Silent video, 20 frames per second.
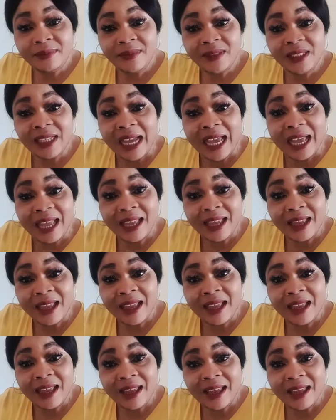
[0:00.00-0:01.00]
Eh?
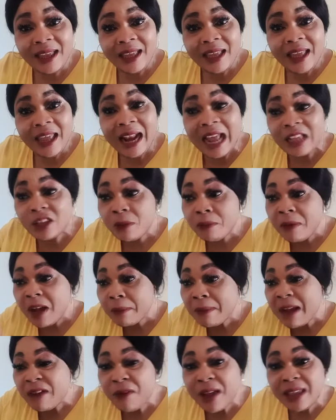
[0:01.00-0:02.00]
Now, to make
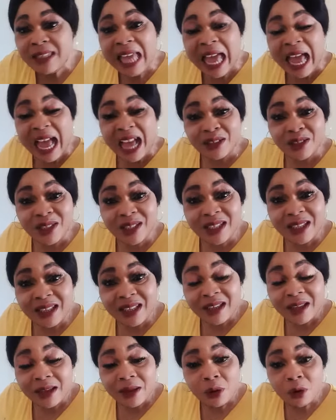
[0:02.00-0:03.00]
money for this house,
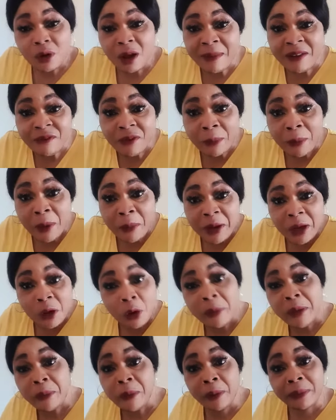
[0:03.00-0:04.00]
come out for public, will
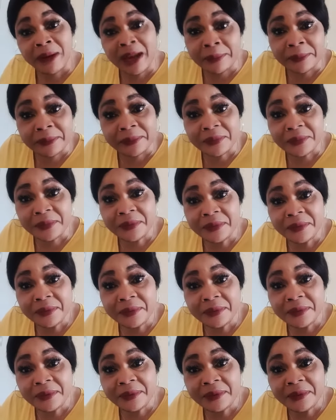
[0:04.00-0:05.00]
be public.
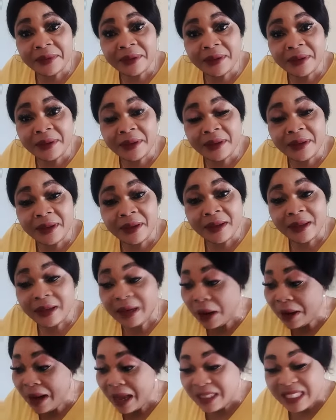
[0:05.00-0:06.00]

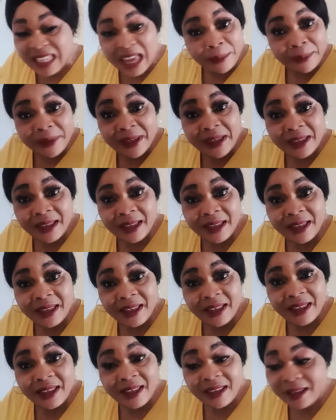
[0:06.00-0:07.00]
Now, Tabby.
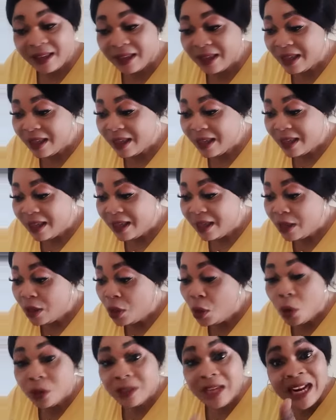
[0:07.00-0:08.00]

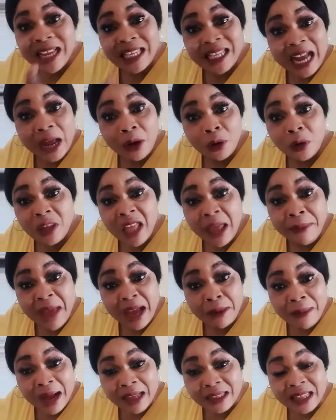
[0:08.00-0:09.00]
You tell the that they make
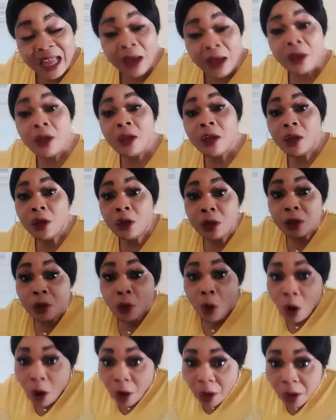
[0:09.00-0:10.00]
money now.
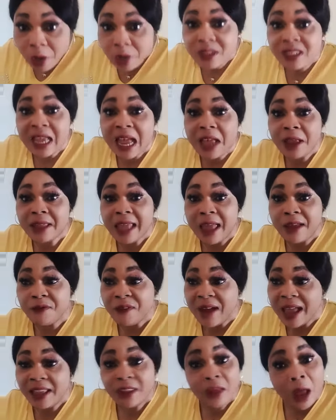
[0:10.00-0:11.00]
Oh, you say they
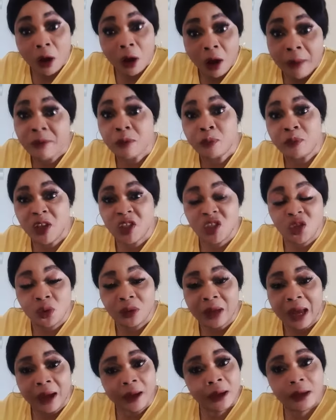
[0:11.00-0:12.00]
fine, they'll come meet you
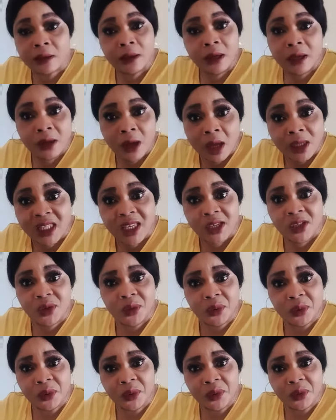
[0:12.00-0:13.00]
now. You not see
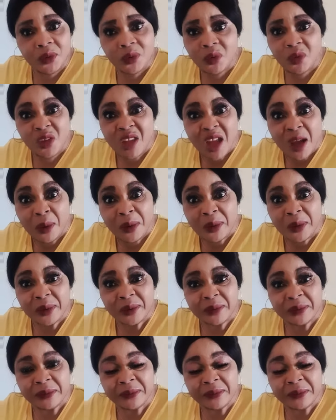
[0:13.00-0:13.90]
you. You there or wrong.